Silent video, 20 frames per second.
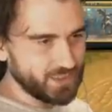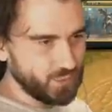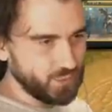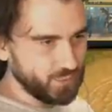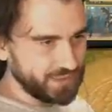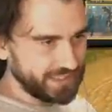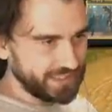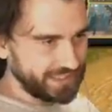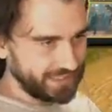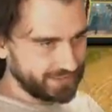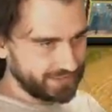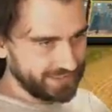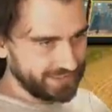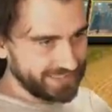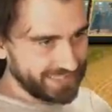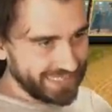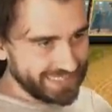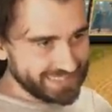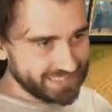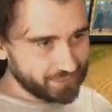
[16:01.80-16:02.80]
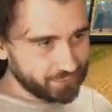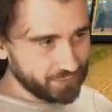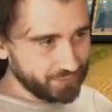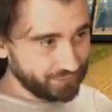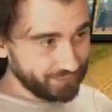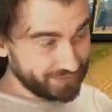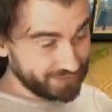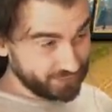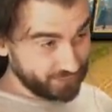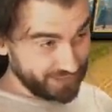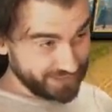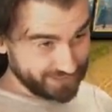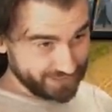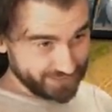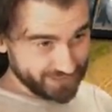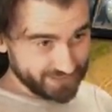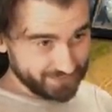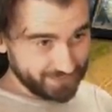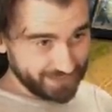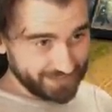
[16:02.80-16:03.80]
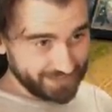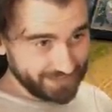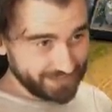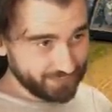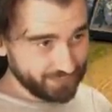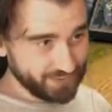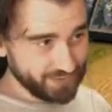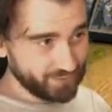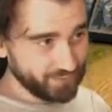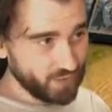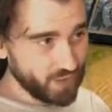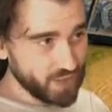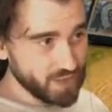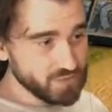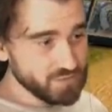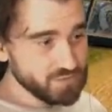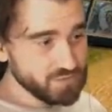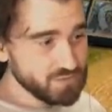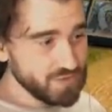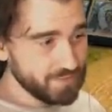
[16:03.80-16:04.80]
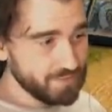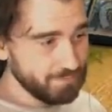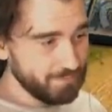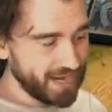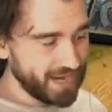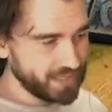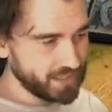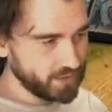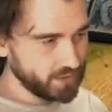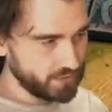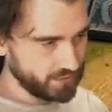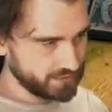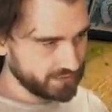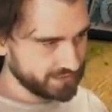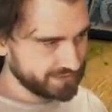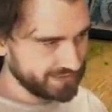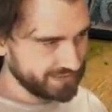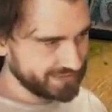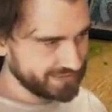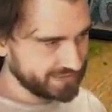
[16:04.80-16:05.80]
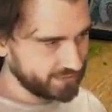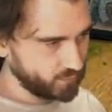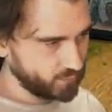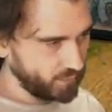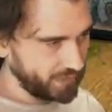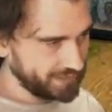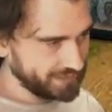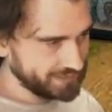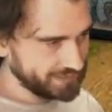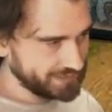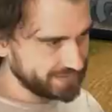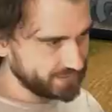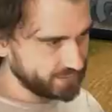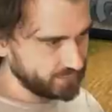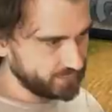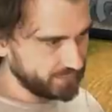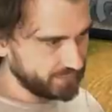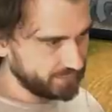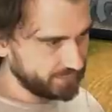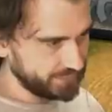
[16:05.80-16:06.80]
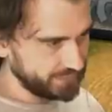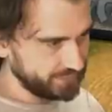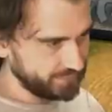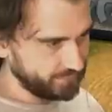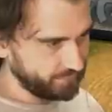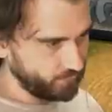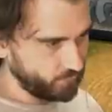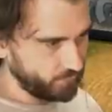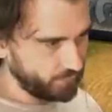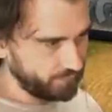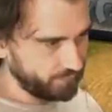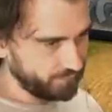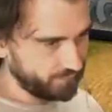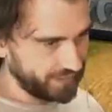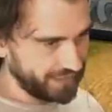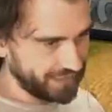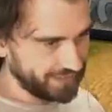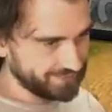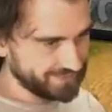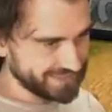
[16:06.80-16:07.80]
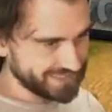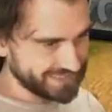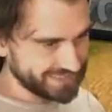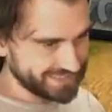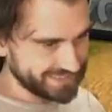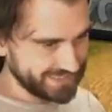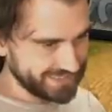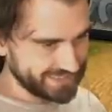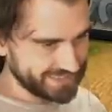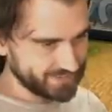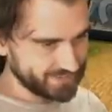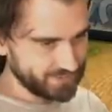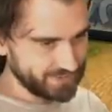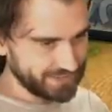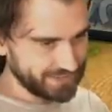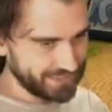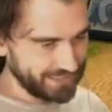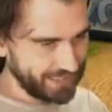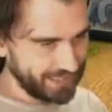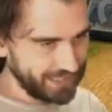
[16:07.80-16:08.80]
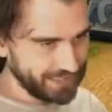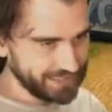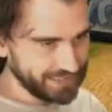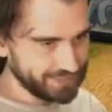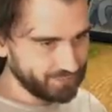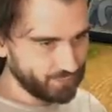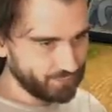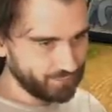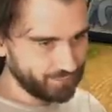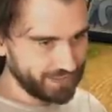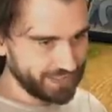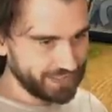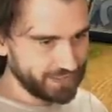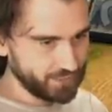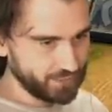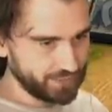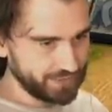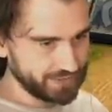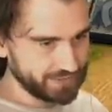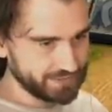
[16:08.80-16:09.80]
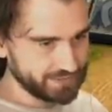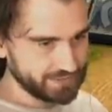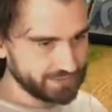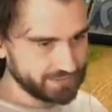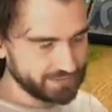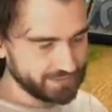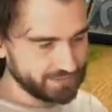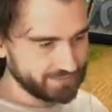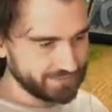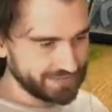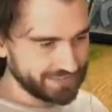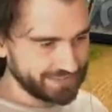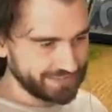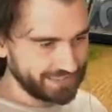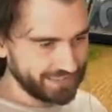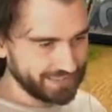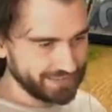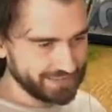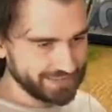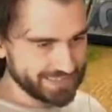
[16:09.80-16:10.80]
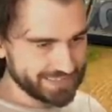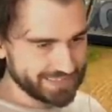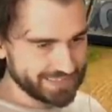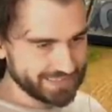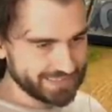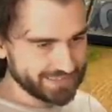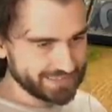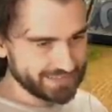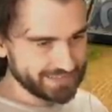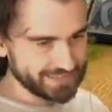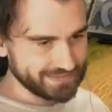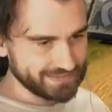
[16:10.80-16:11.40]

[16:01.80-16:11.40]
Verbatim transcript: Ugin can... I can't get rid of the treasures, but I can get rid of... my girls. Let's see. One, two, three, four, five, six. We're kind of off playing Ugin. Decline this.